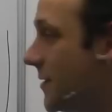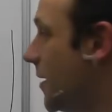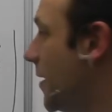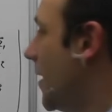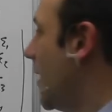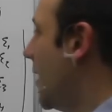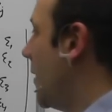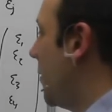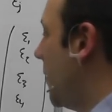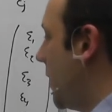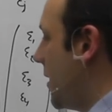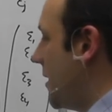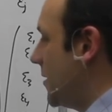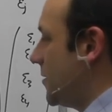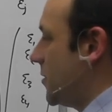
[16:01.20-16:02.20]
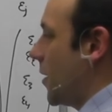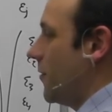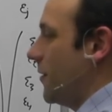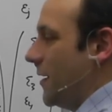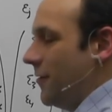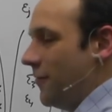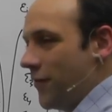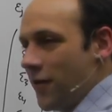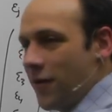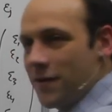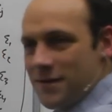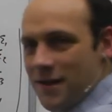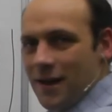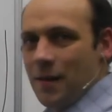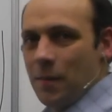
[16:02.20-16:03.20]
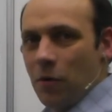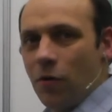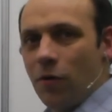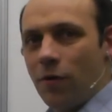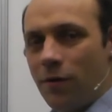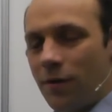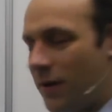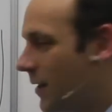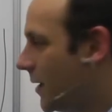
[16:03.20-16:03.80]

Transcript: that these don't invert anymore.